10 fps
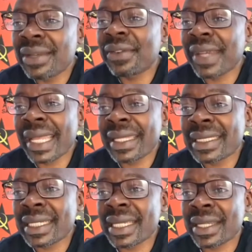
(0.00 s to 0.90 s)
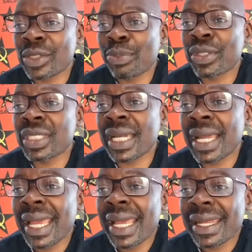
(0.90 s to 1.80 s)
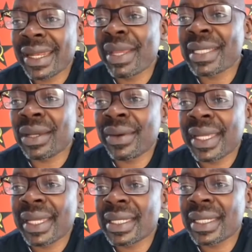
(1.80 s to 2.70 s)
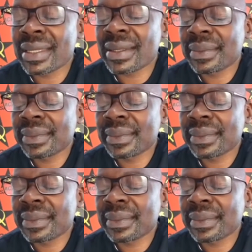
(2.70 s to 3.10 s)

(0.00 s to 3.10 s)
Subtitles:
if the Treasury's posture remains the way it is.